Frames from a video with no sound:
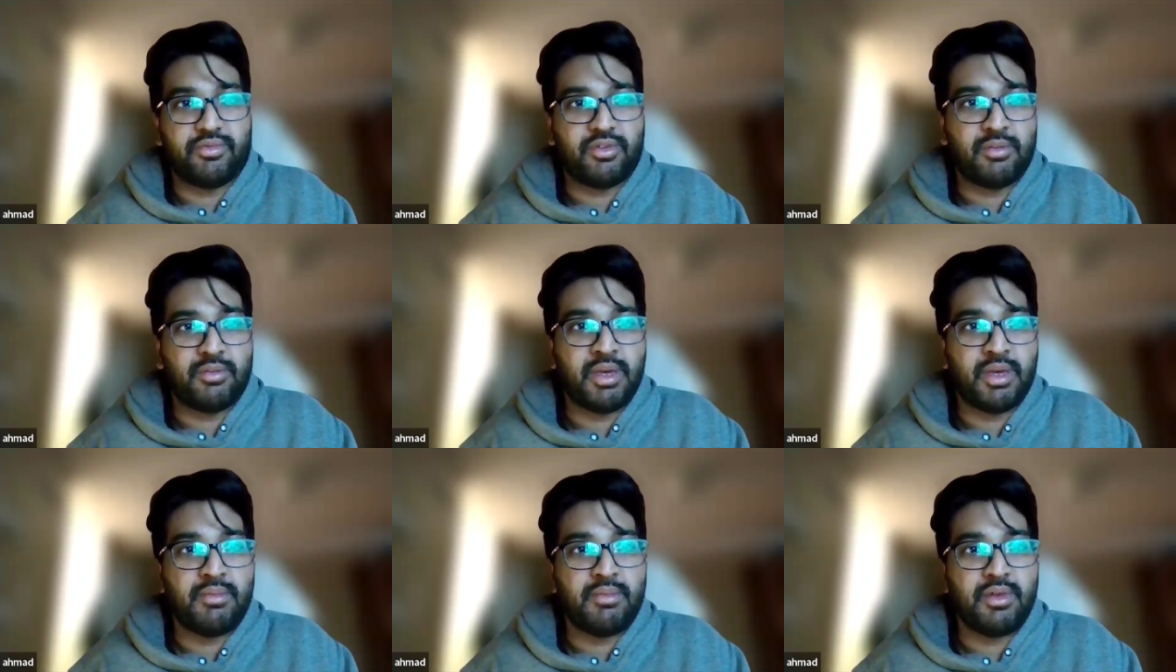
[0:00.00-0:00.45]

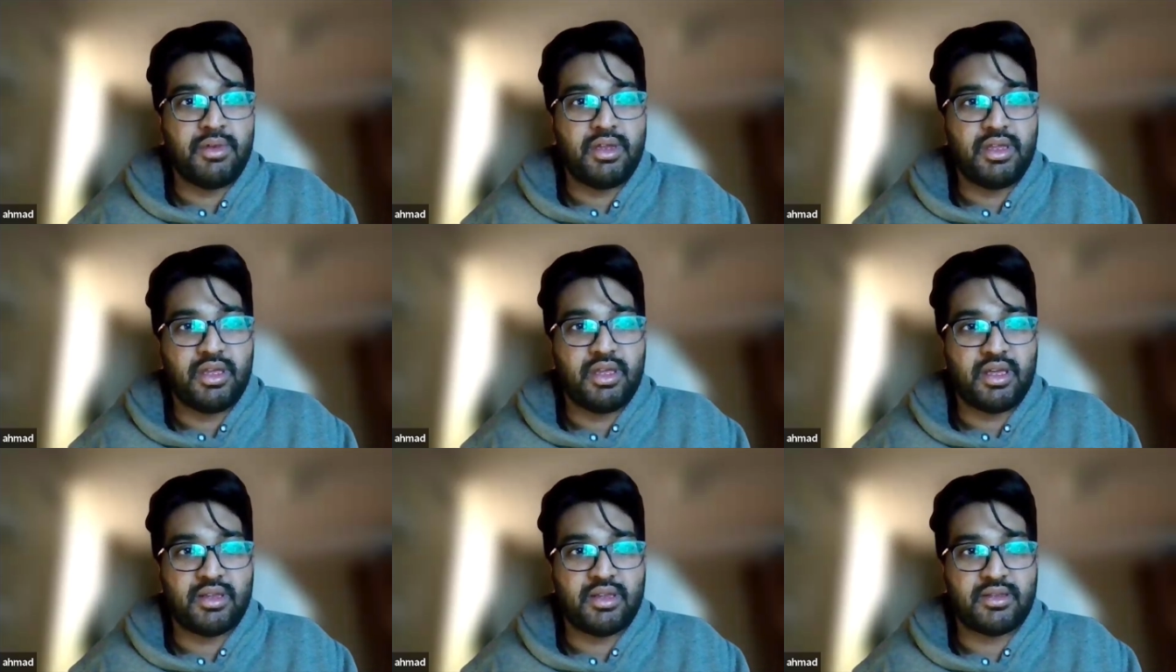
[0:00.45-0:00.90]
for
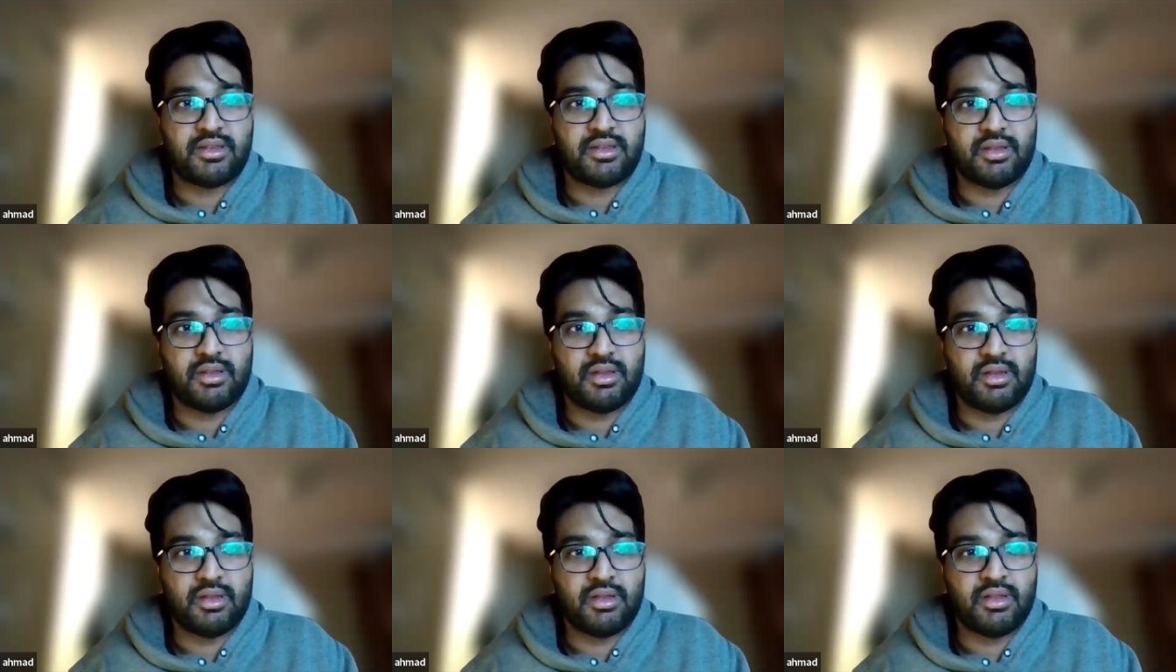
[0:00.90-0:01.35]
memory,
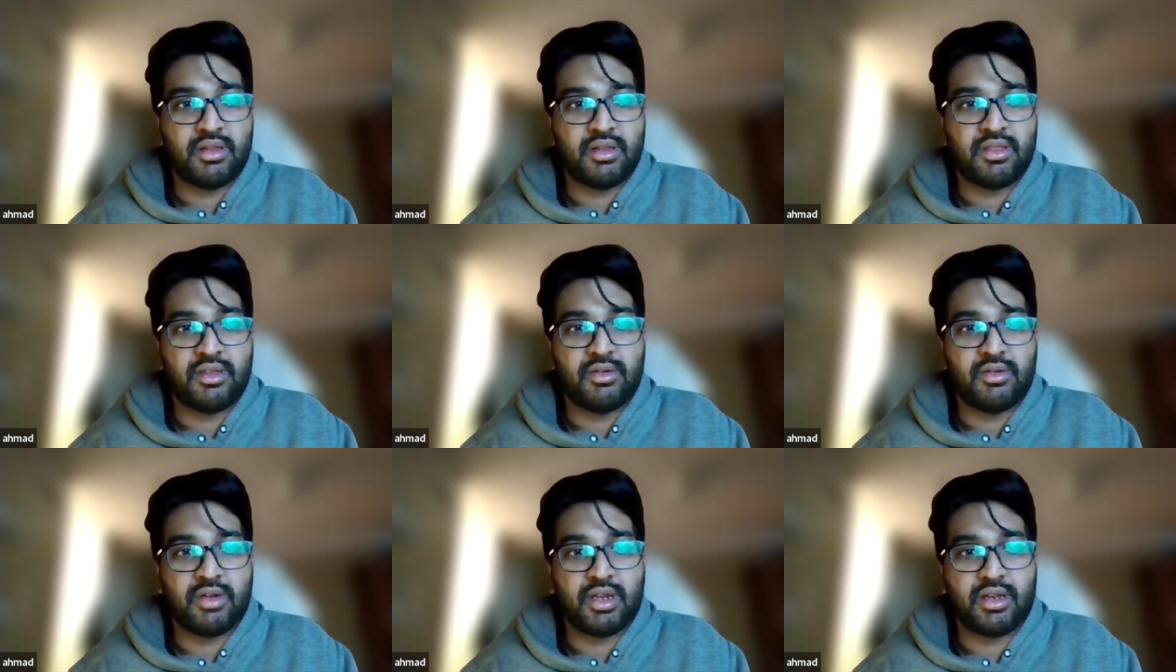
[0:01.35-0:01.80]
yes,
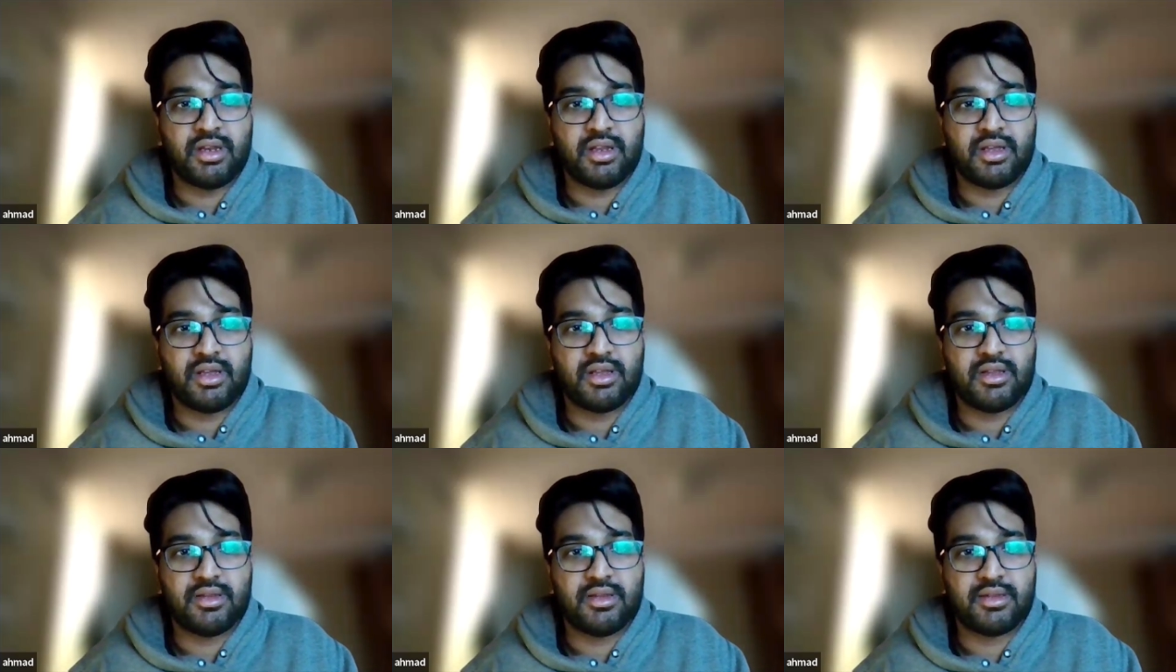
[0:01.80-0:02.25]
the
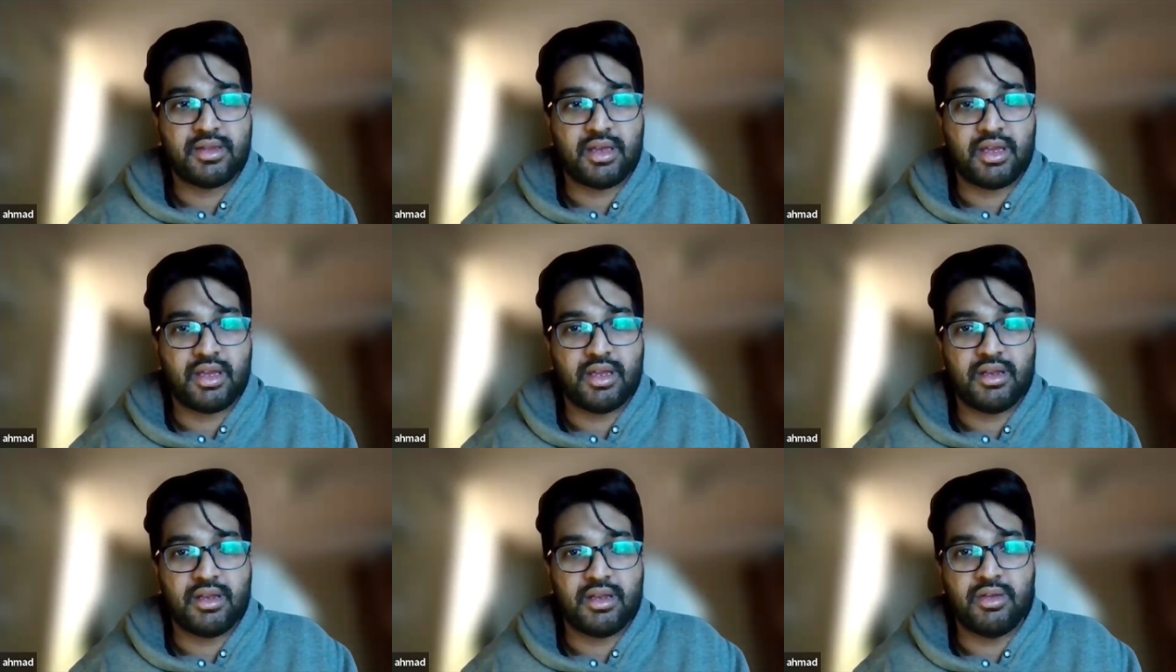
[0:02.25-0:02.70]
theoretical
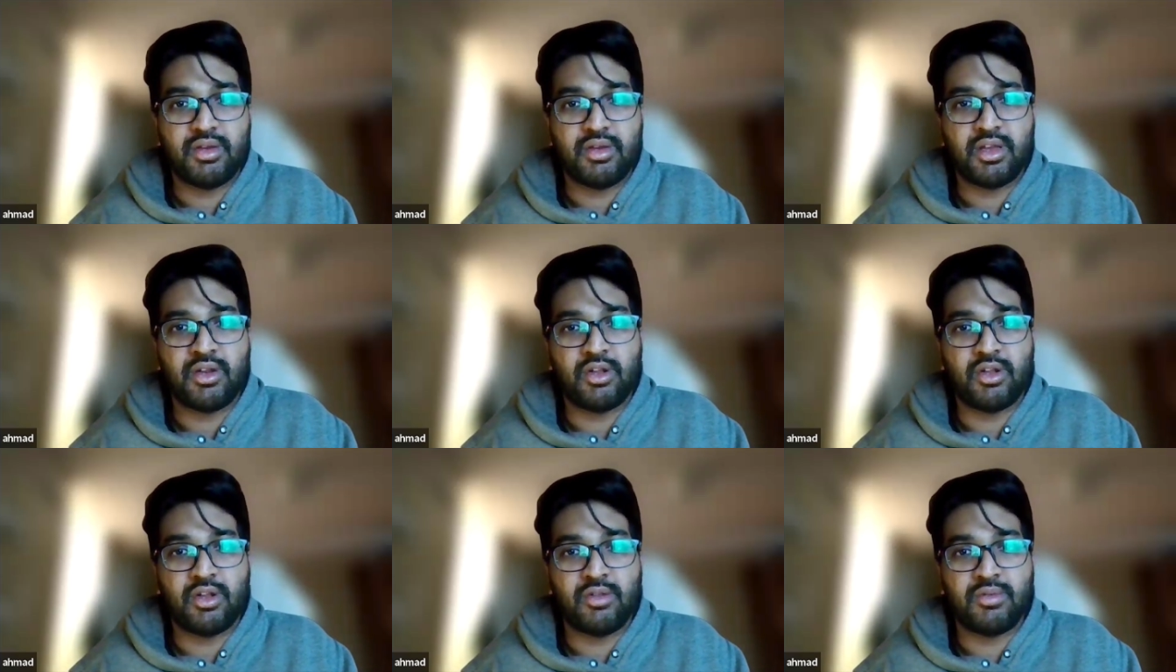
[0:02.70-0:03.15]
side, you
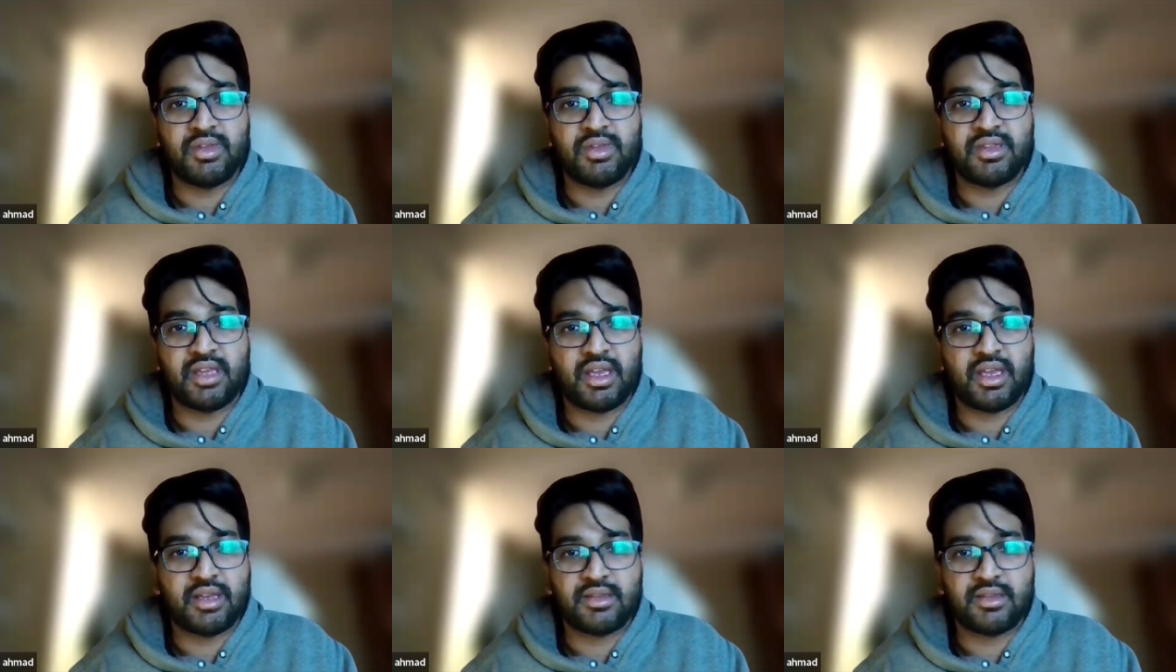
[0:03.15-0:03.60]
can
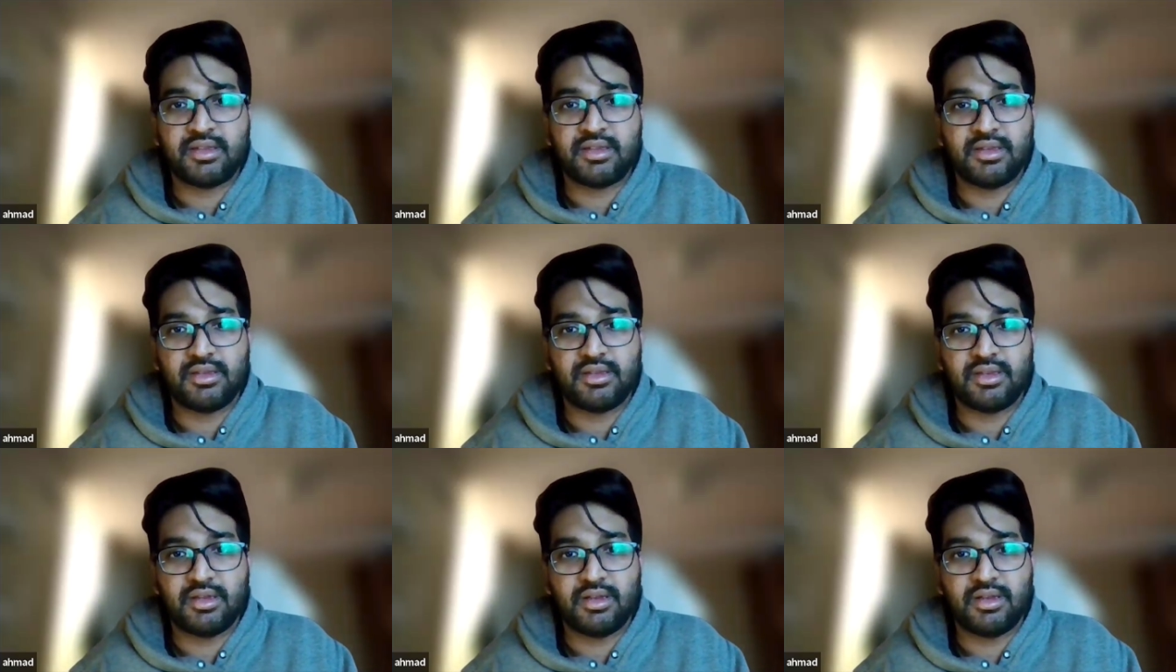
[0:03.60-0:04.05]
always
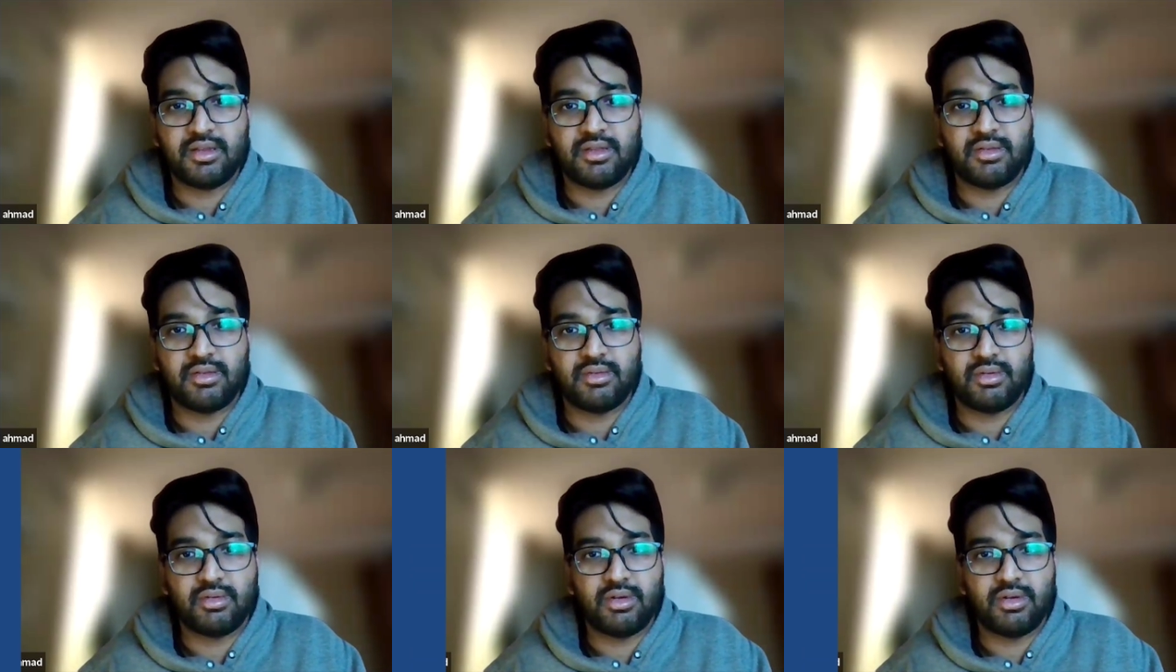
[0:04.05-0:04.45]
access it